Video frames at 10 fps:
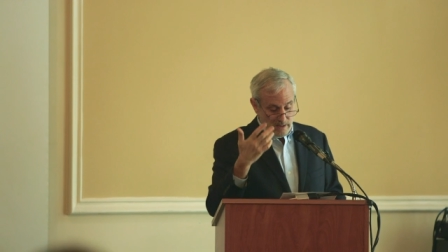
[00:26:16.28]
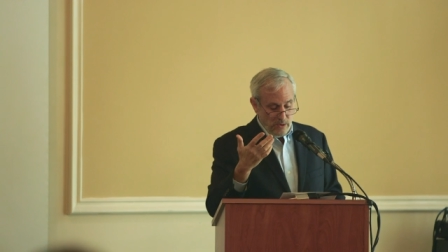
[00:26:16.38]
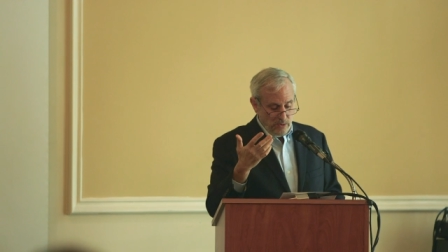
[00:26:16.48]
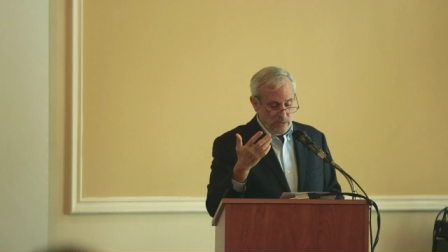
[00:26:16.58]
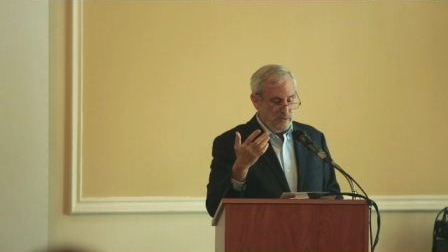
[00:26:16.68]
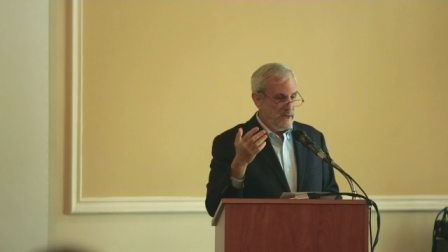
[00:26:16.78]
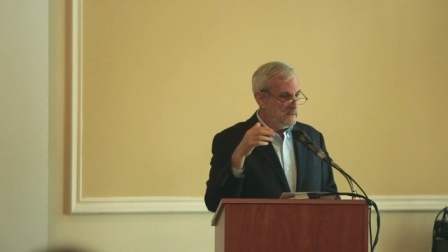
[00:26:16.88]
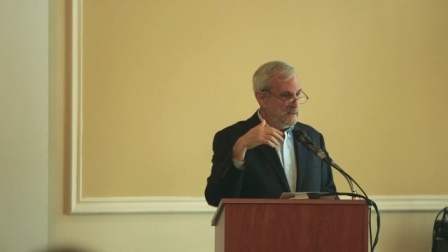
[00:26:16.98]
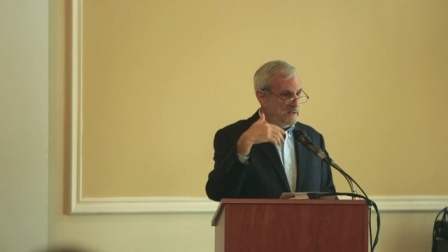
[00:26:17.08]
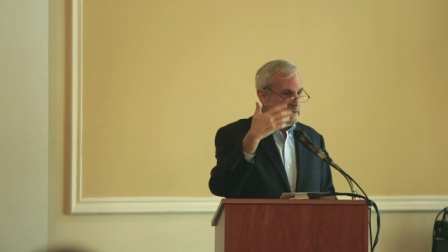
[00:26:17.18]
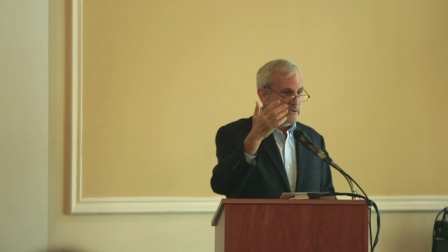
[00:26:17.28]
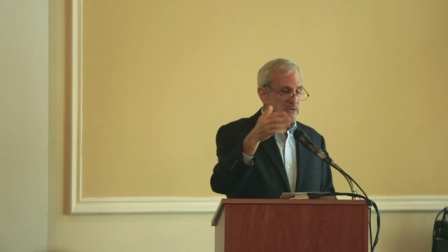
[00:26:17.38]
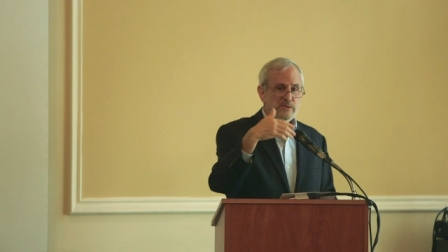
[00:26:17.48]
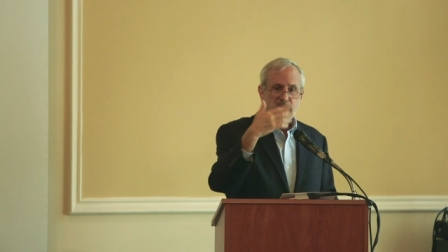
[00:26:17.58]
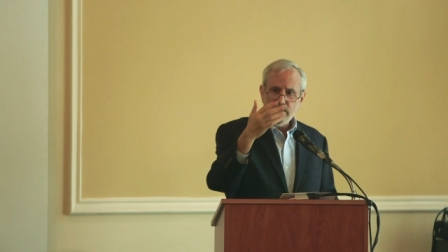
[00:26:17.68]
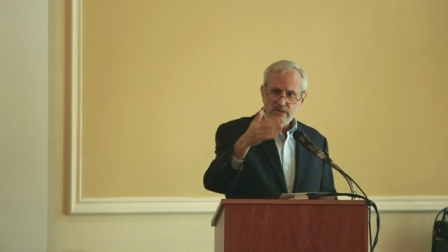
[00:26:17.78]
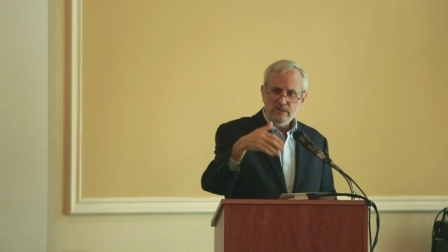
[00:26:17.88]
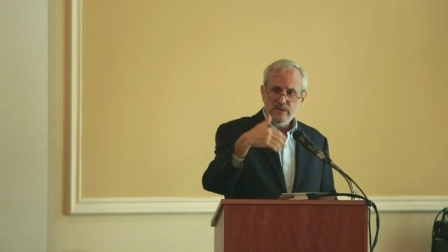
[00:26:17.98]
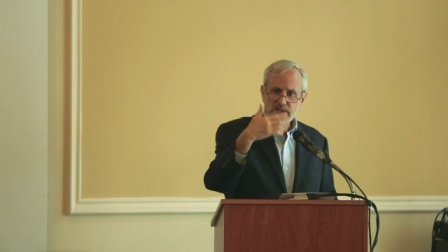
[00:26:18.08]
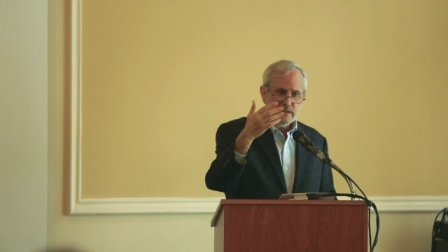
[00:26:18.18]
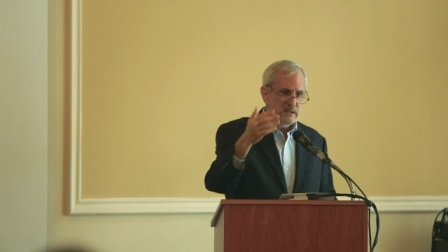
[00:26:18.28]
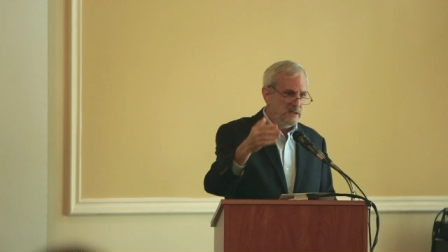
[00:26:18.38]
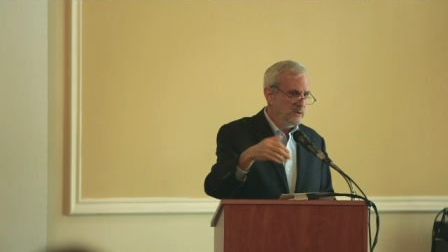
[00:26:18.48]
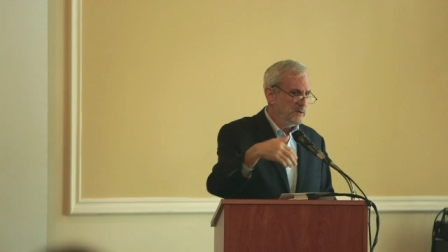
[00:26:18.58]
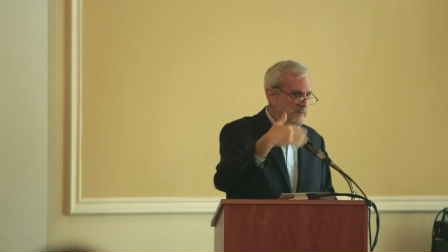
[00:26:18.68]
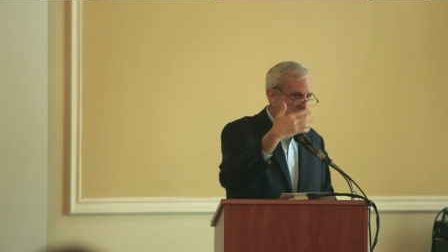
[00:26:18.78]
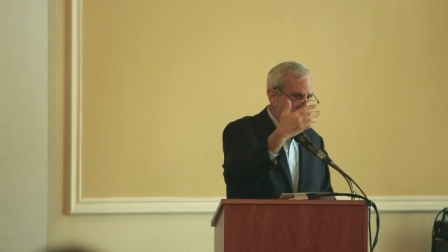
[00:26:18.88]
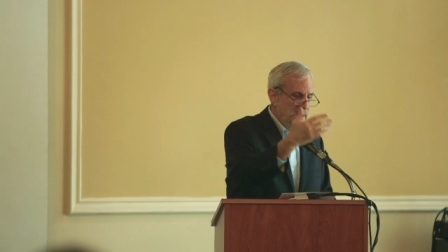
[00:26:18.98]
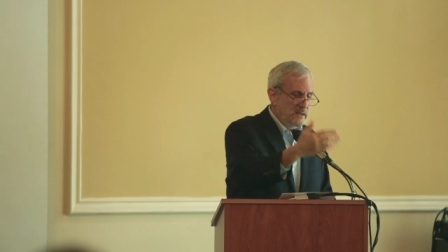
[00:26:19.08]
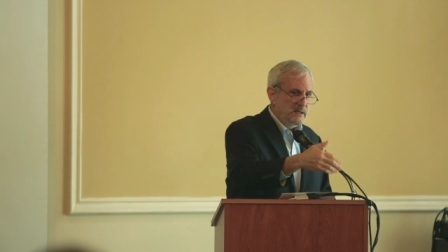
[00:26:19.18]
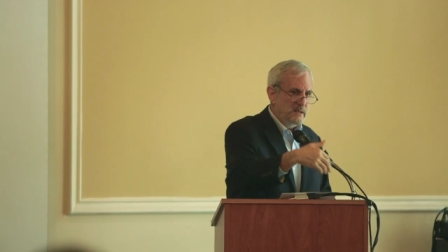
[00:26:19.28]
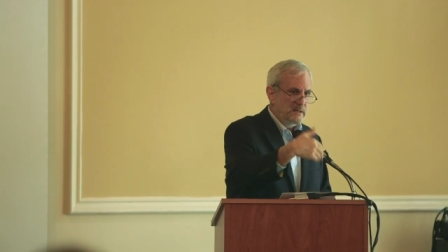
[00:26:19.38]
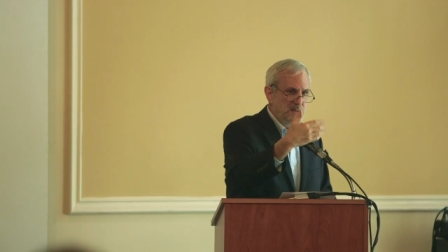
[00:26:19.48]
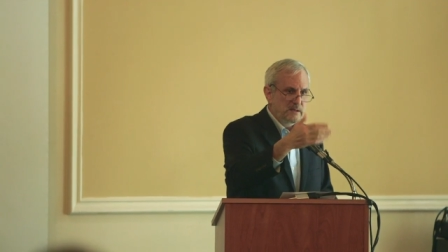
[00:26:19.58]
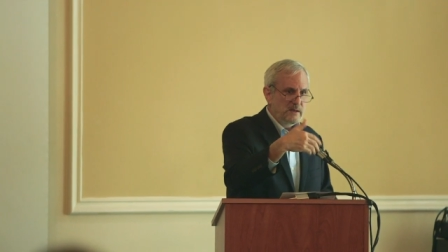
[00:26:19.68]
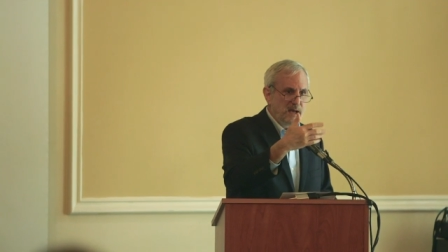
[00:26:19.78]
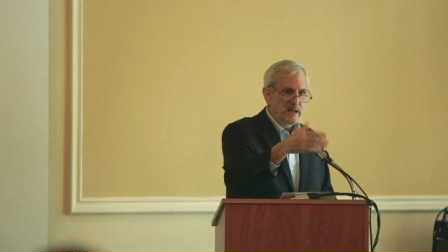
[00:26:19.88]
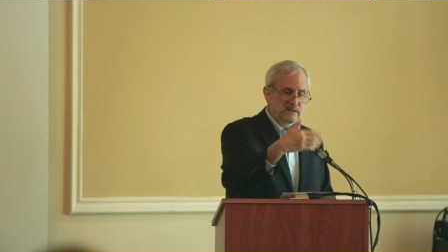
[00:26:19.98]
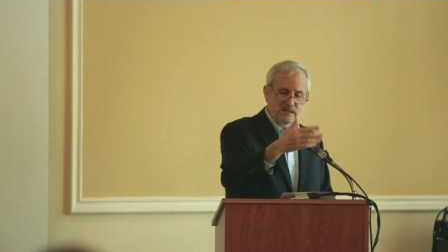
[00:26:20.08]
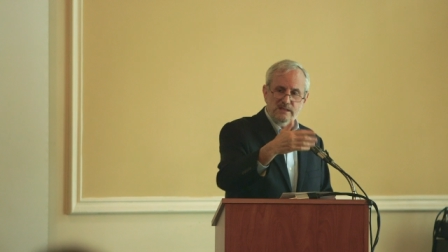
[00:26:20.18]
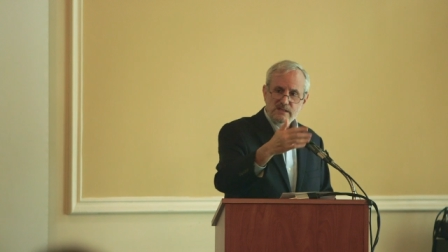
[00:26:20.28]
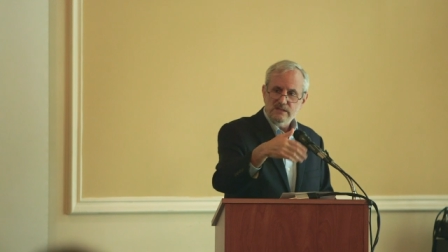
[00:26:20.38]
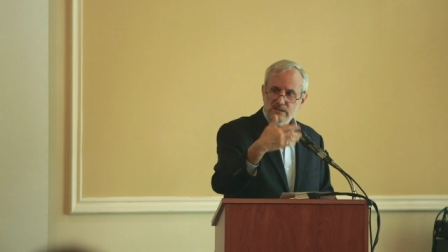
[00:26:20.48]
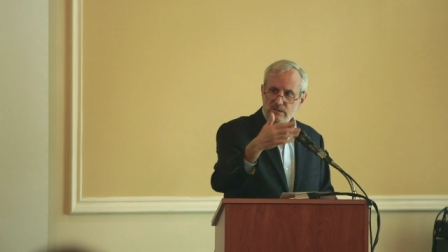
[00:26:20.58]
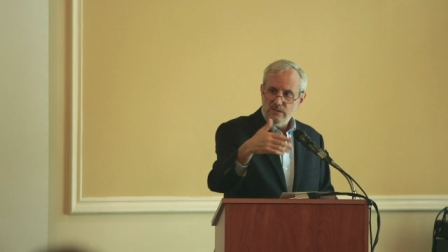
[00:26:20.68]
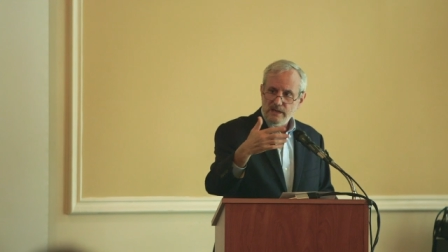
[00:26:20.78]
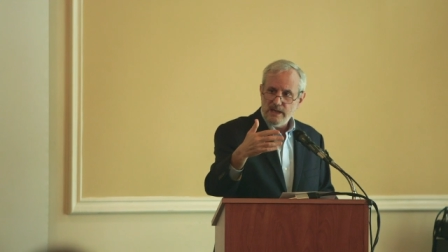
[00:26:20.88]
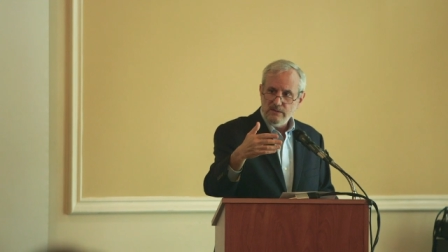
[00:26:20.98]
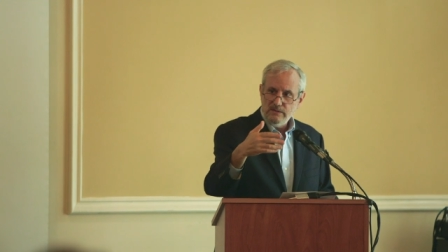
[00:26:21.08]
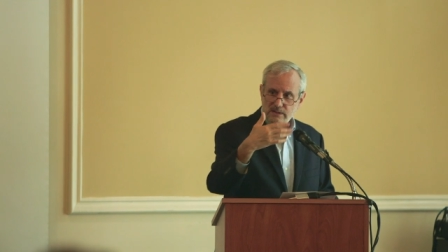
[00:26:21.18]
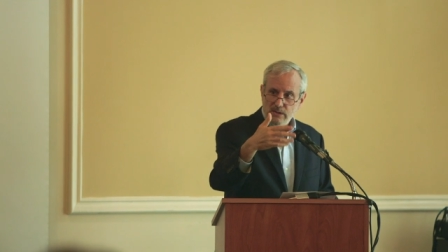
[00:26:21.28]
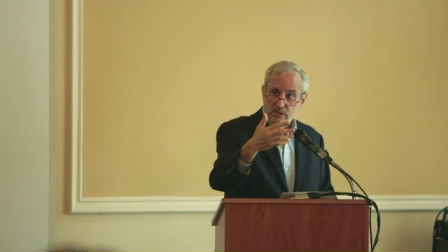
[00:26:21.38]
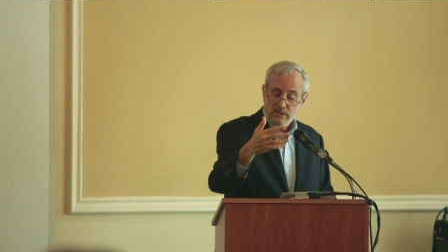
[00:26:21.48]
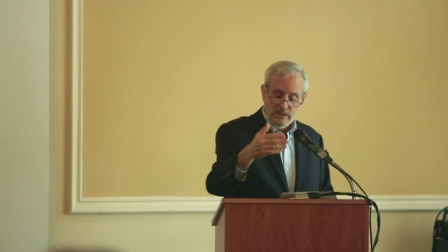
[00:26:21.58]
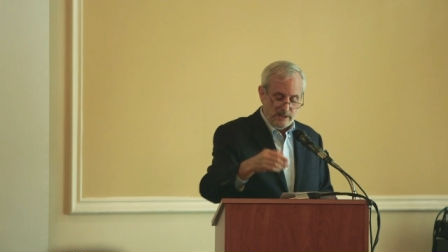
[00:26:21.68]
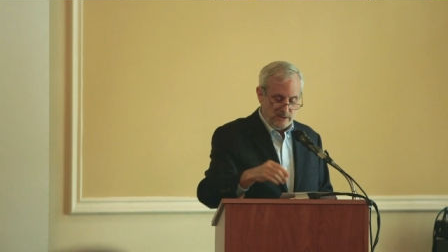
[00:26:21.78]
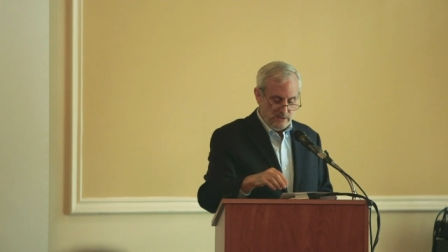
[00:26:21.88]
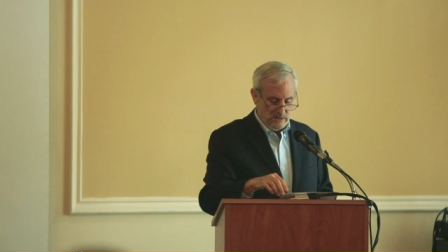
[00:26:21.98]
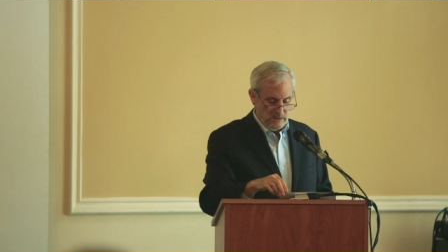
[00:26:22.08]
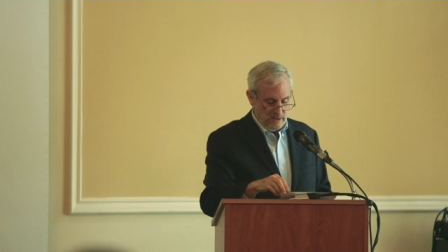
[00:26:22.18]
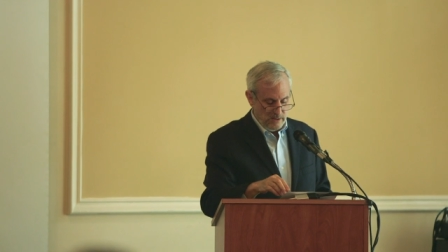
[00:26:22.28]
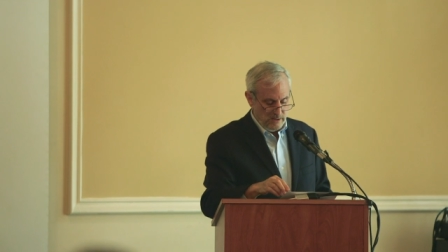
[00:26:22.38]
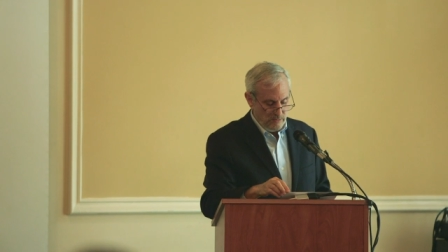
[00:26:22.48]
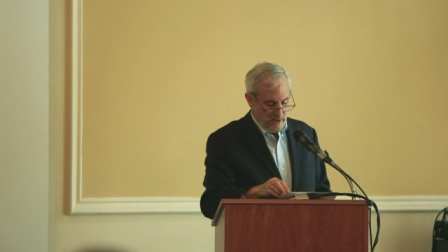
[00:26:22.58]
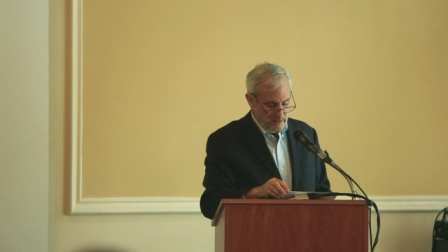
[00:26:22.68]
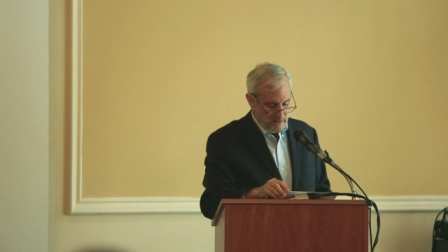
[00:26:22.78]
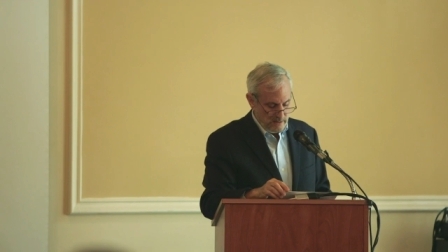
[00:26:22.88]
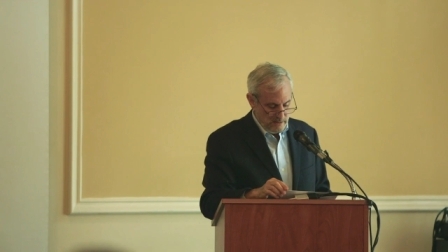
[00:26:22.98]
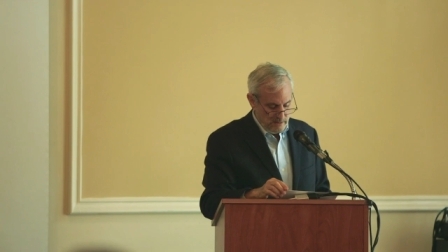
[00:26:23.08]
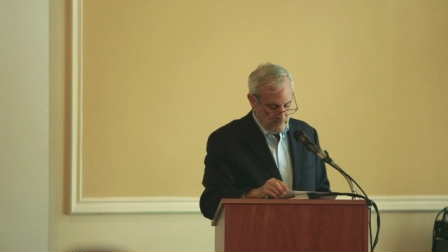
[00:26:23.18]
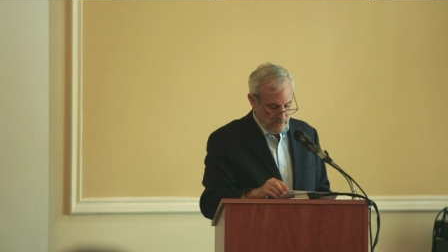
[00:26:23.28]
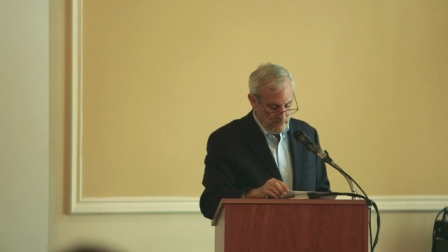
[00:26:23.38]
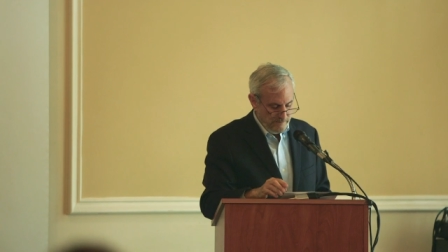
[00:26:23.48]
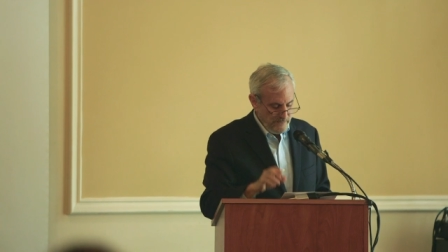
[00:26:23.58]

Local rights, and this is true now increasingly in Europe, that, that uh, non-citizens are allowed in local elections uh, the right uh, to vote.